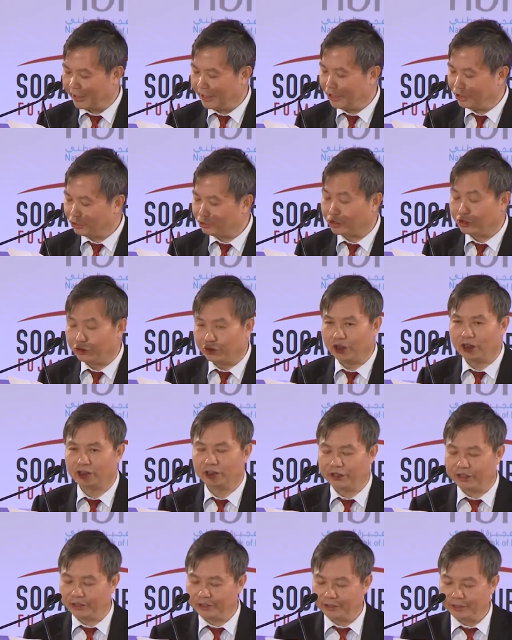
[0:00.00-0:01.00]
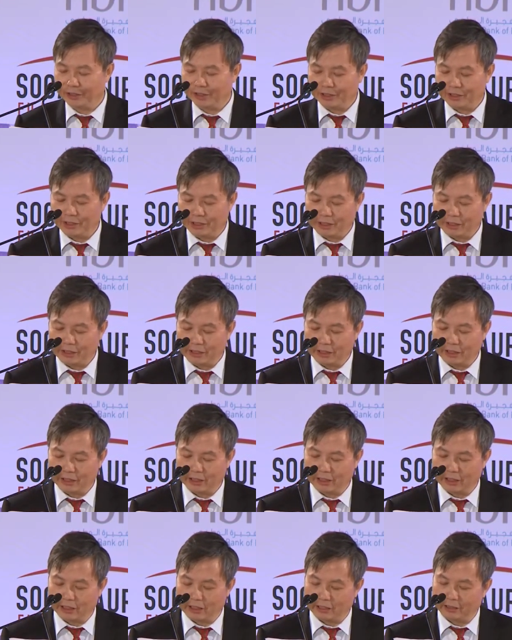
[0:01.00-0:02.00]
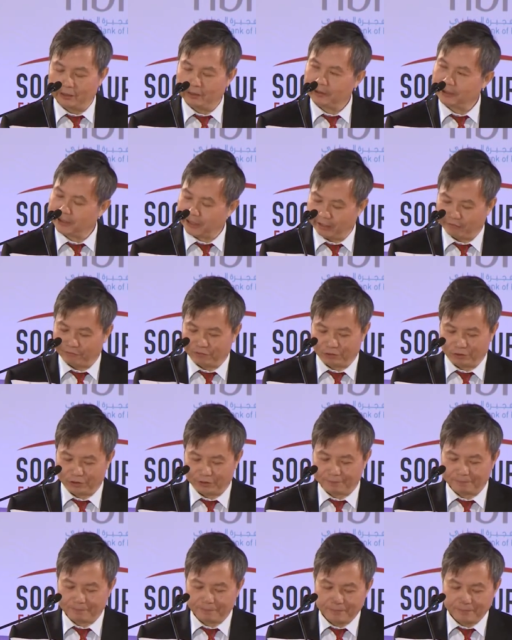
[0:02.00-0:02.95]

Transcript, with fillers: energy industry uh, carefully.